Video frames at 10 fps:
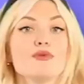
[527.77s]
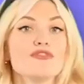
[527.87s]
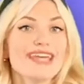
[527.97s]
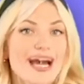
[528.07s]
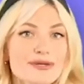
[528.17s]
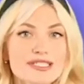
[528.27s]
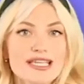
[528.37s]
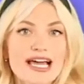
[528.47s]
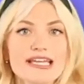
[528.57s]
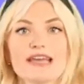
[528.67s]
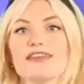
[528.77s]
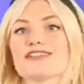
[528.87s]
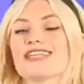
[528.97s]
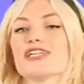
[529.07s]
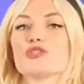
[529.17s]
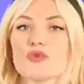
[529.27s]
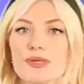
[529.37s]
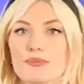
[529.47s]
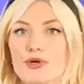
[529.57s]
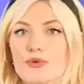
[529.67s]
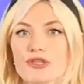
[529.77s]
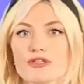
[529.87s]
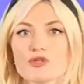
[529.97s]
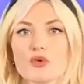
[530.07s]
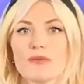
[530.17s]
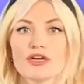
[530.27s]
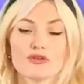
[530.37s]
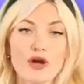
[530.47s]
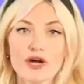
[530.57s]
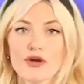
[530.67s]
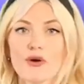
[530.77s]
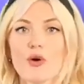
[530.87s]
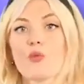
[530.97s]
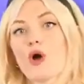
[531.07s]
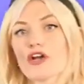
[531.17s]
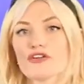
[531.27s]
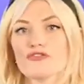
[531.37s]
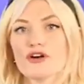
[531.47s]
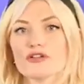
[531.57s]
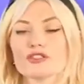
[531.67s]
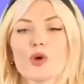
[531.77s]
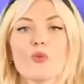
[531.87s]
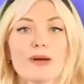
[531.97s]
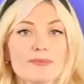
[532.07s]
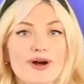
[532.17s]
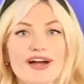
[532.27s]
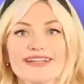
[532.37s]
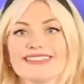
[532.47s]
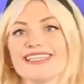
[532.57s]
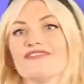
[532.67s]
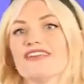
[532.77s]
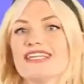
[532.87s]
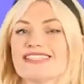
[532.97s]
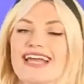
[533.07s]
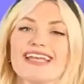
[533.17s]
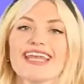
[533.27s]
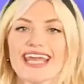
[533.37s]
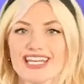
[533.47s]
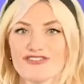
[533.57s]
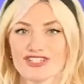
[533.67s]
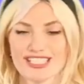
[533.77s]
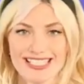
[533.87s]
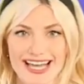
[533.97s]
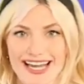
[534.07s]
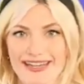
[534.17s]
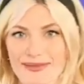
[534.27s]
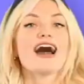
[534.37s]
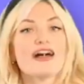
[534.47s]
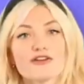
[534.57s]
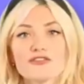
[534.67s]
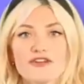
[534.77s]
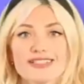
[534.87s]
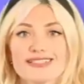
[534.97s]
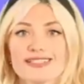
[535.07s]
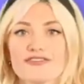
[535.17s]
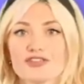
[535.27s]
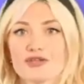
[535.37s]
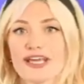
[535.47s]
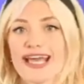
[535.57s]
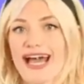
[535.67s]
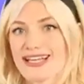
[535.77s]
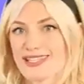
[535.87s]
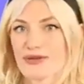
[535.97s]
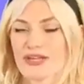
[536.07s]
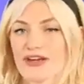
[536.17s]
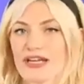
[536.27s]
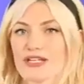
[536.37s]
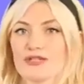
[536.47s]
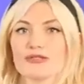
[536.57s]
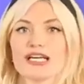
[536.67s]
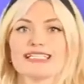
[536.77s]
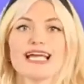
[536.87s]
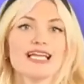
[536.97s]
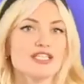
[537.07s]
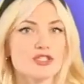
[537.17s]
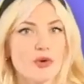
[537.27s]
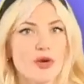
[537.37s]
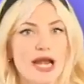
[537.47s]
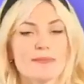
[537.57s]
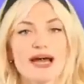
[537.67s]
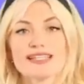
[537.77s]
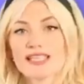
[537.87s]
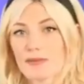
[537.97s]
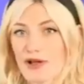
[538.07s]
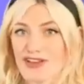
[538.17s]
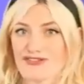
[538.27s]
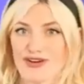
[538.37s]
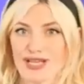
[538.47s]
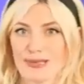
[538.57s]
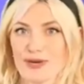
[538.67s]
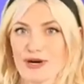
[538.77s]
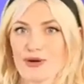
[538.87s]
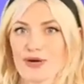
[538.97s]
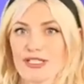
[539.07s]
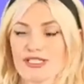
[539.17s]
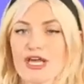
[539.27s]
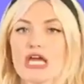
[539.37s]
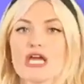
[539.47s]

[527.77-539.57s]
Moving outside, there's that dream pool with the swim and grotto, waterfalls, wet bar, TVs, and an 80-foot slide. Other fun stuff Drake has out there includes a tennis court, a basketball and volleyball courts,